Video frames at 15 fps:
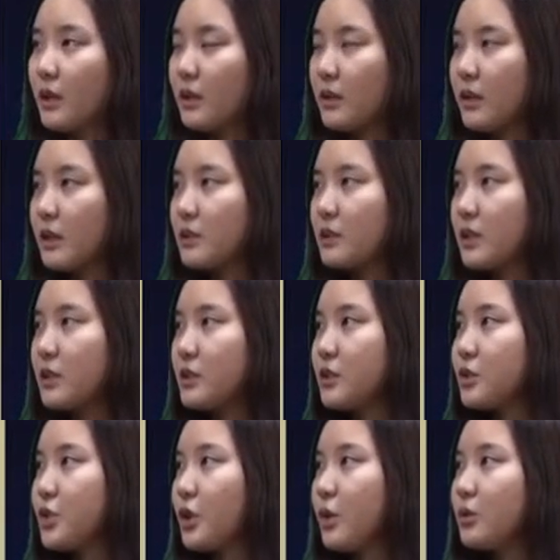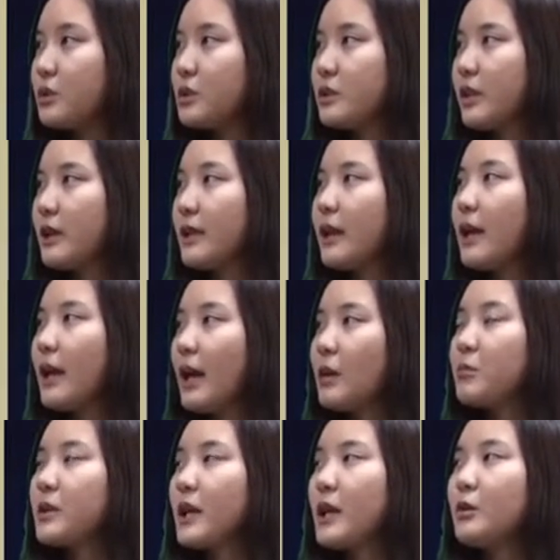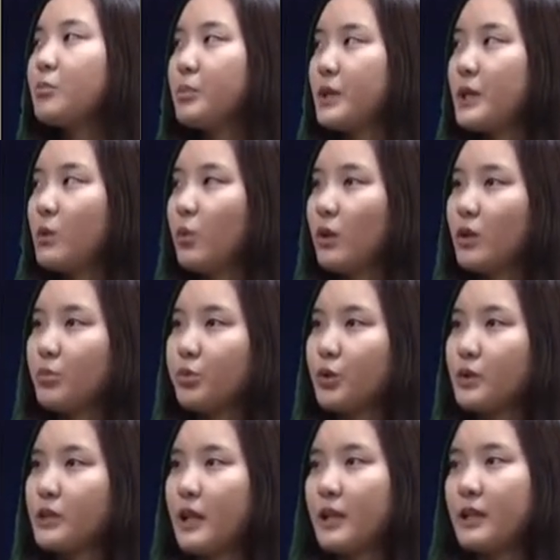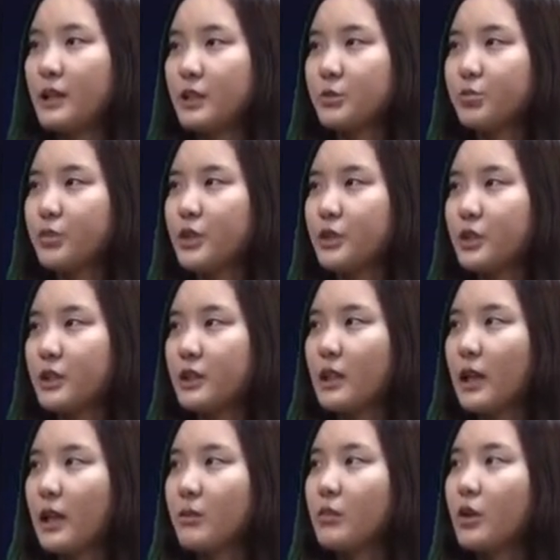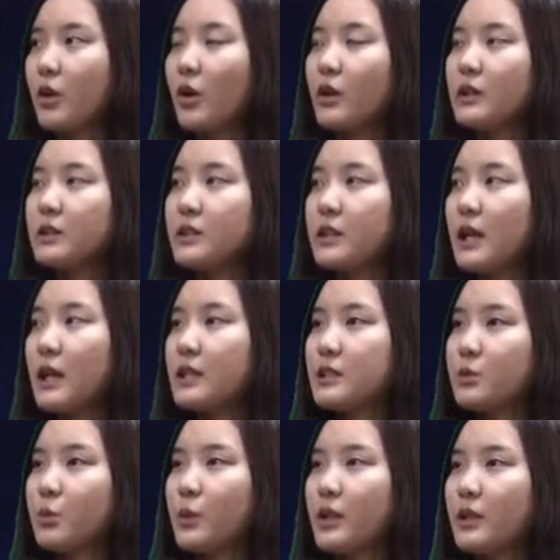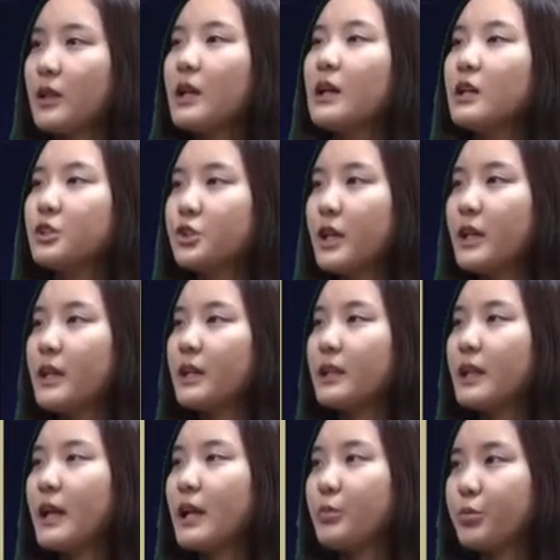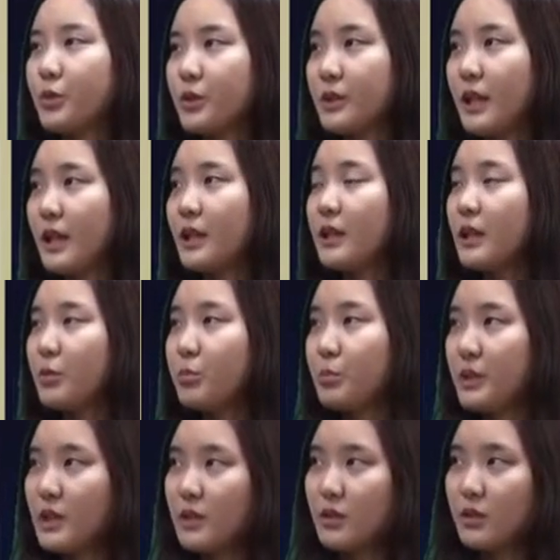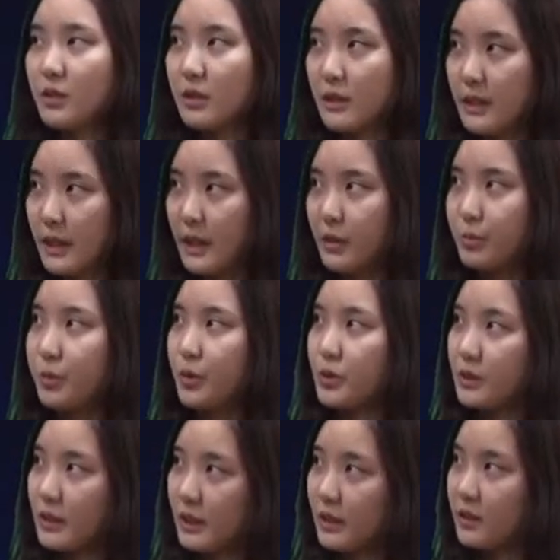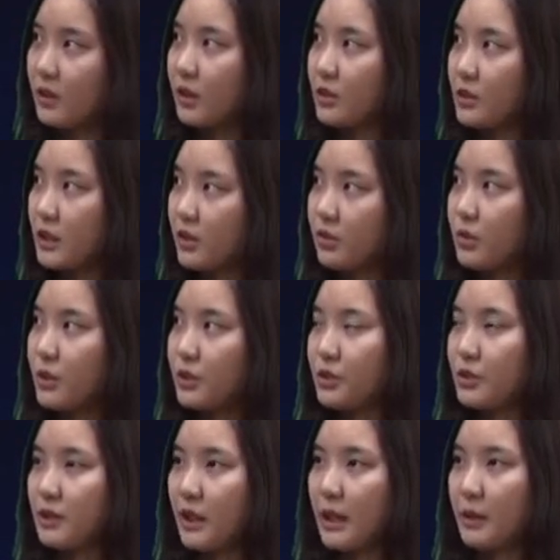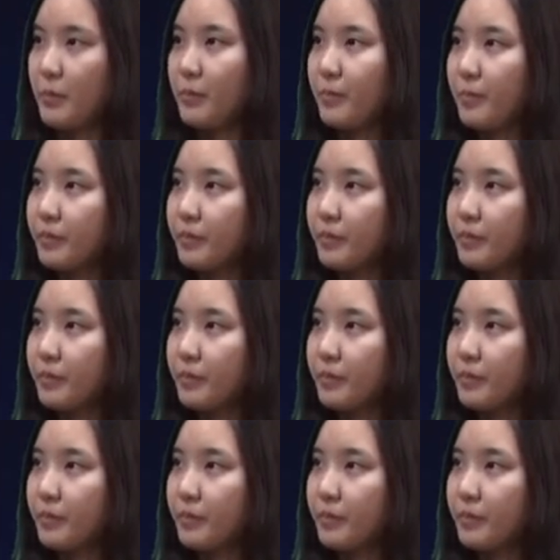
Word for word: analysis shows that MKP1 protein expression time coincides with JNK protein and p53 protein attenuation time.